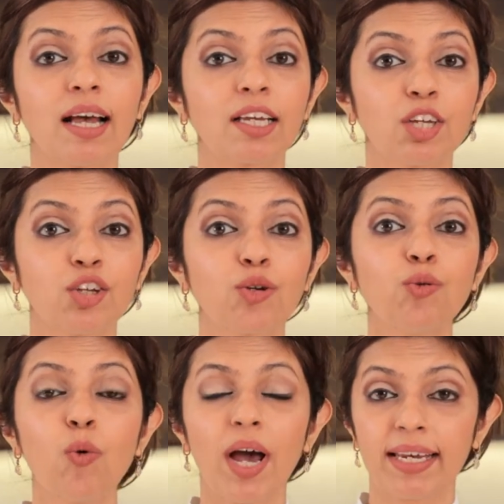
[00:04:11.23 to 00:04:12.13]
like
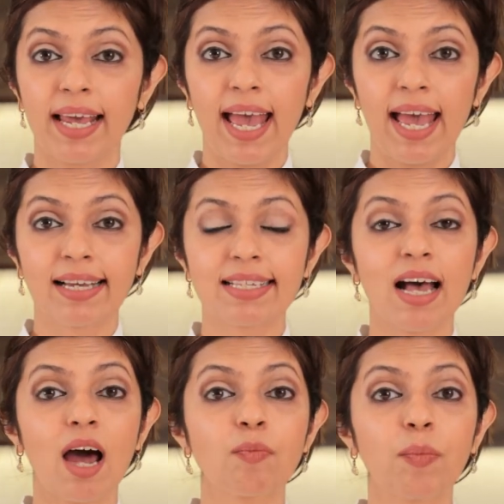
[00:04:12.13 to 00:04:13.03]
Q and X
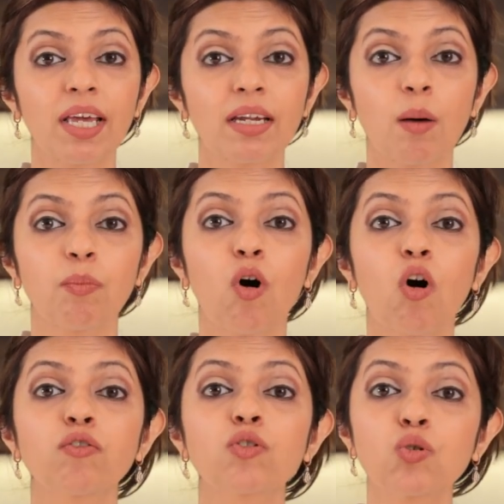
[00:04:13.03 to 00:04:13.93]
are made up
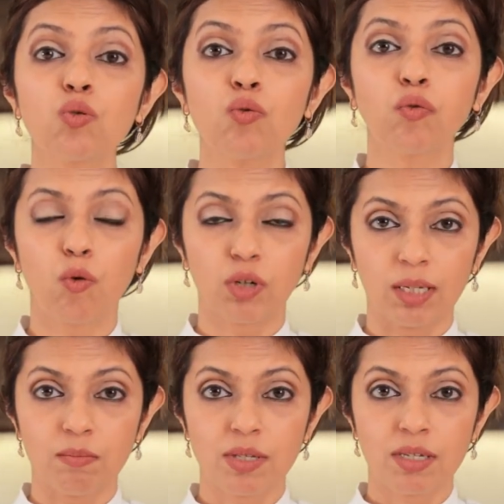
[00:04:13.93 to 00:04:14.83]
of two
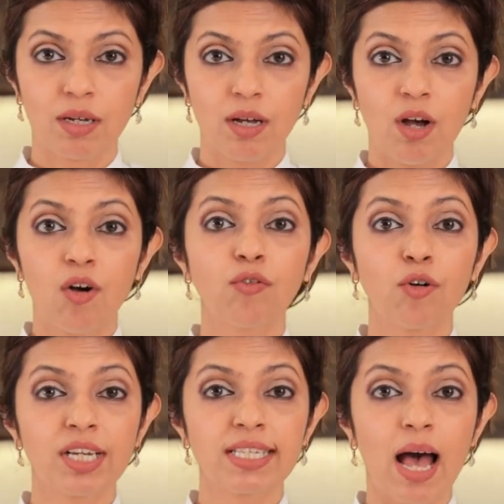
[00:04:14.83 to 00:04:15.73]
phonemes.
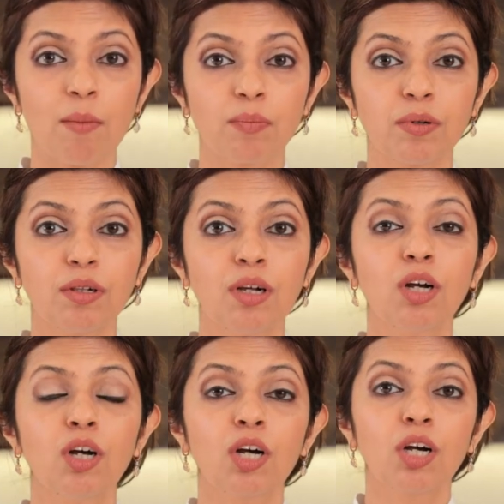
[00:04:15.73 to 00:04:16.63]
For example,
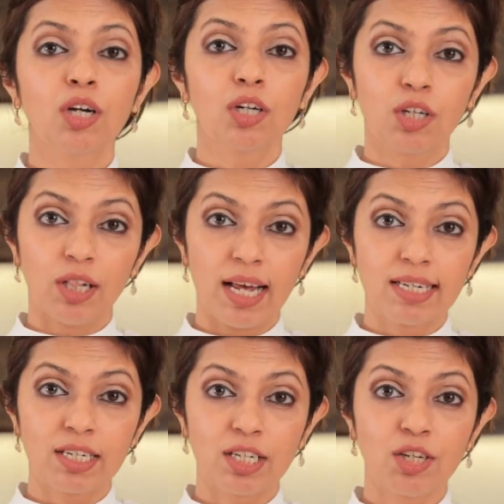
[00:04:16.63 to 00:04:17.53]

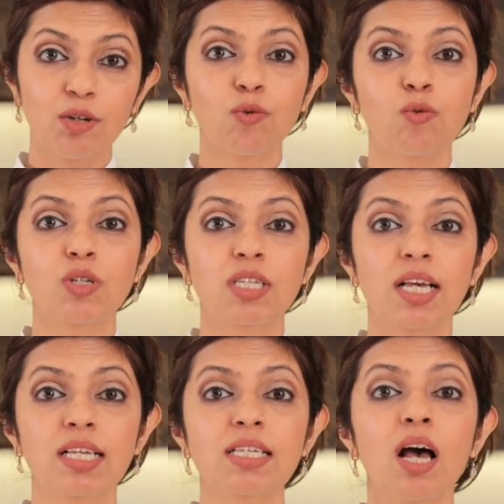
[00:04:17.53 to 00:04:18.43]
letter Q
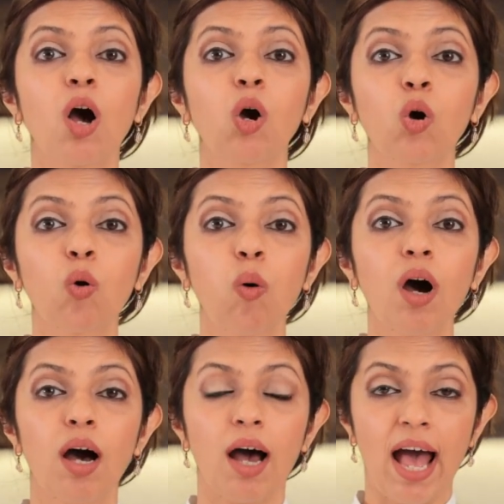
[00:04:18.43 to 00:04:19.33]
says qu
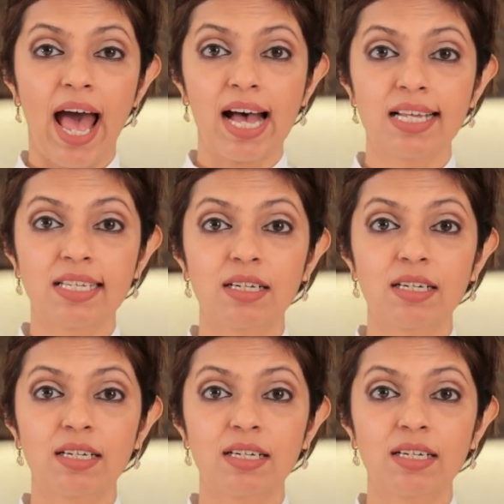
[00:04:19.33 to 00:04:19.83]
as